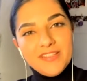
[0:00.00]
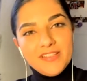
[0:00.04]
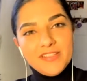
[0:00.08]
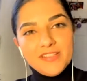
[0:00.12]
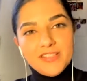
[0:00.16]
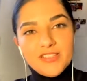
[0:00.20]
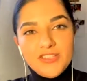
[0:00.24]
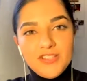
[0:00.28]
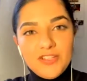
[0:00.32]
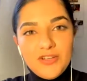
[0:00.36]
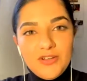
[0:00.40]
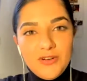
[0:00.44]

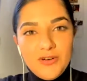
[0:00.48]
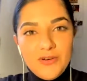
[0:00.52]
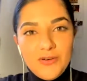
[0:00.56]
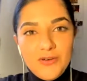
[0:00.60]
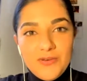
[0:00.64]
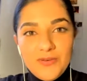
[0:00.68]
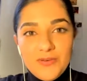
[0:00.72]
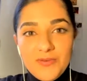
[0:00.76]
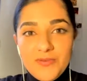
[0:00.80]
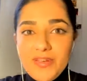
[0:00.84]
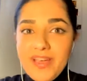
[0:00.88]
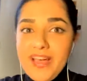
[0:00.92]

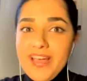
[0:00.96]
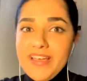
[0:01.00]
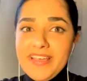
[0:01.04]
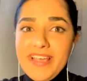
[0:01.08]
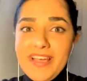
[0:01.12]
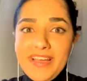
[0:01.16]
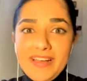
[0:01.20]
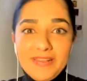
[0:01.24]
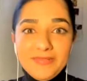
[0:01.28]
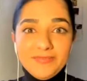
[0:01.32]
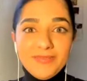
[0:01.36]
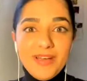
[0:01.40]
So
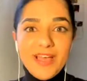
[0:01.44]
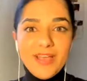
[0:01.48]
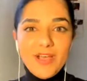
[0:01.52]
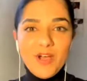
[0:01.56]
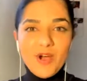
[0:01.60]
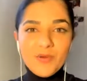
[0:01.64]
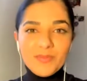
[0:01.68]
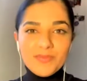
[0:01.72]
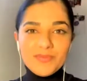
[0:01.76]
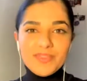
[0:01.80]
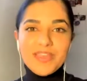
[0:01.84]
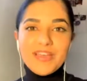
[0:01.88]
yeah, I
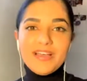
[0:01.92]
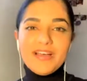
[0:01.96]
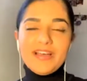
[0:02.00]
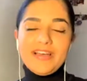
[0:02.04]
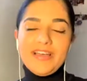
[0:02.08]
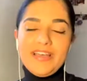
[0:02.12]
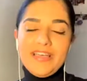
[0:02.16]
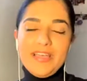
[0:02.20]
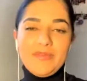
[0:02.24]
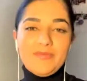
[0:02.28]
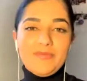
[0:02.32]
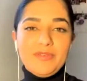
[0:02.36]
hope
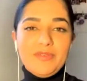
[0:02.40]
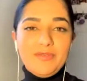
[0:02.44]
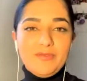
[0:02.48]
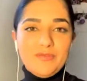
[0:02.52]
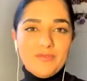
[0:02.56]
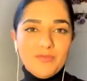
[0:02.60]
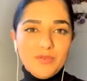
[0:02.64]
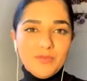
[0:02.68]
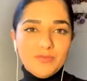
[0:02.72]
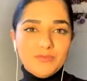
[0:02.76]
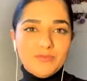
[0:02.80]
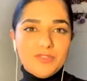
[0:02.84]
that I have
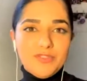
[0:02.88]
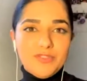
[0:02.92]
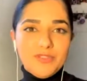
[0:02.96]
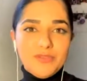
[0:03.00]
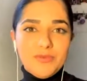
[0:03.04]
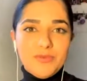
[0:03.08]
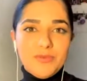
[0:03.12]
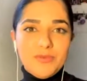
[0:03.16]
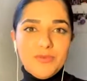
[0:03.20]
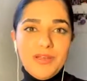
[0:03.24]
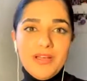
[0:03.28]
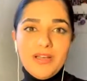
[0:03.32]
informed
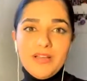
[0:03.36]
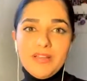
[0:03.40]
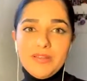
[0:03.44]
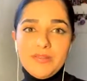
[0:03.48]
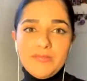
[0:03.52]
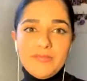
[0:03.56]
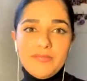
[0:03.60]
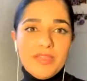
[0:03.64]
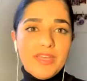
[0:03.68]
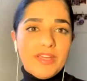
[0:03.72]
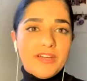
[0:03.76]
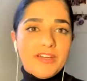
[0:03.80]
you well.
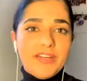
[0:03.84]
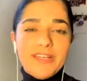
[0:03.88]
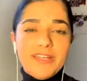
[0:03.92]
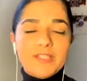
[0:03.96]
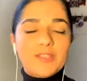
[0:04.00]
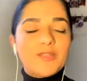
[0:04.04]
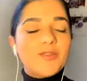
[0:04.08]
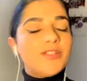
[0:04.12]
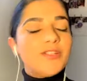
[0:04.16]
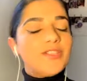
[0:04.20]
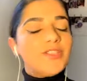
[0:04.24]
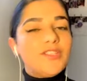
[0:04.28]
If there are
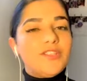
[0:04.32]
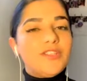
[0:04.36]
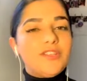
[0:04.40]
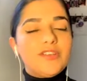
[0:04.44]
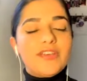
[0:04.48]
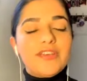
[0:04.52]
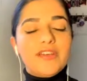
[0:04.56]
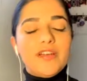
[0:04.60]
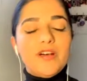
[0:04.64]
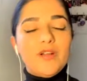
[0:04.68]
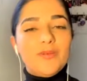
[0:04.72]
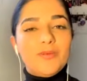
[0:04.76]
any questions,
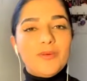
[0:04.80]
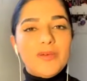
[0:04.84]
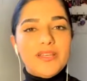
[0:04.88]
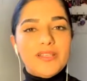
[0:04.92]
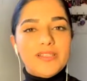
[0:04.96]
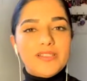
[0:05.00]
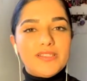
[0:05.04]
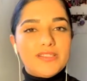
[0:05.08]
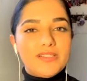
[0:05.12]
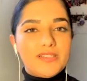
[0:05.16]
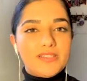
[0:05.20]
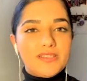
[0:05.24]
you can
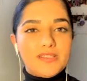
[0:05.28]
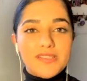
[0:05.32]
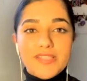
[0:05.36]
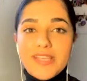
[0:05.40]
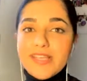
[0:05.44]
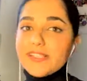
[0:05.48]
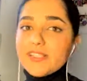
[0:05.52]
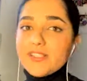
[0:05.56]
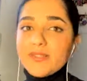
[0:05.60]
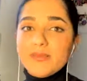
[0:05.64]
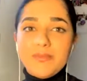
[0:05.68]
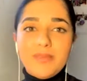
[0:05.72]
always
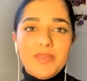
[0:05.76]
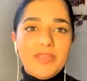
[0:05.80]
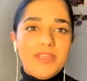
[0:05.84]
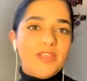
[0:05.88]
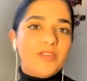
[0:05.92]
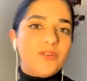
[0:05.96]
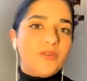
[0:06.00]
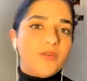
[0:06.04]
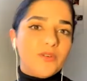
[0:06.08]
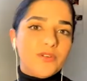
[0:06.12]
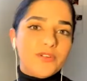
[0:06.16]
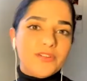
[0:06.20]
text
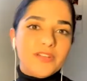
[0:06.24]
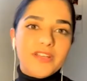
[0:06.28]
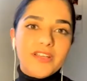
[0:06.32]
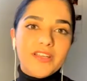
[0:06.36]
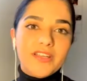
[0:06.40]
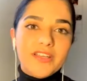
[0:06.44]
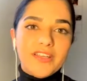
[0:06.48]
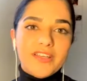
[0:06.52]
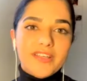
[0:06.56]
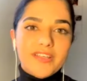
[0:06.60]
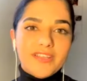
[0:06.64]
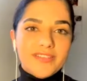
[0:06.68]
me or
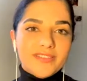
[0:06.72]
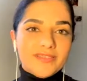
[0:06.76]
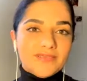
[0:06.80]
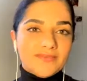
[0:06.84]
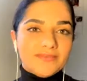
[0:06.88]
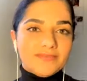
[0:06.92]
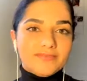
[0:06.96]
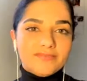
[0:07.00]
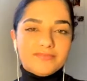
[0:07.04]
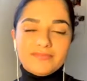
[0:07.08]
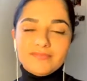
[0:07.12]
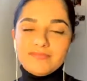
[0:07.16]

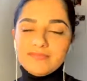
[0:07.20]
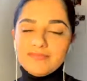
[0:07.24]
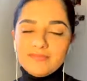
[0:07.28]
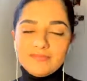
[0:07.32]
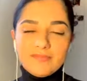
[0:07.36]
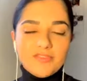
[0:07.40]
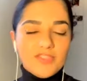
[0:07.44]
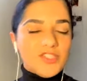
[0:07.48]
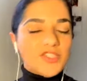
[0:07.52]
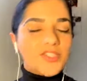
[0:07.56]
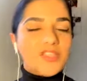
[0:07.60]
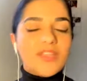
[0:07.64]

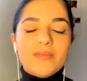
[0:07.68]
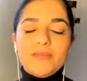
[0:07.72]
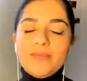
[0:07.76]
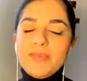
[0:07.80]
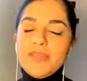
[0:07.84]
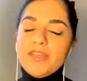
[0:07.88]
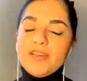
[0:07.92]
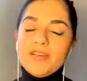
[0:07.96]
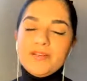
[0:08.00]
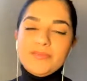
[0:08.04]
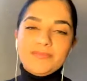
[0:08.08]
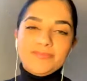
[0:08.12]
just hit
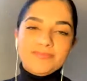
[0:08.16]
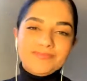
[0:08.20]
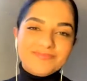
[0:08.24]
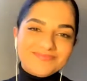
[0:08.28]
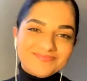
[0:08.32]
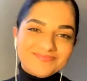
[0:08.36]
me up.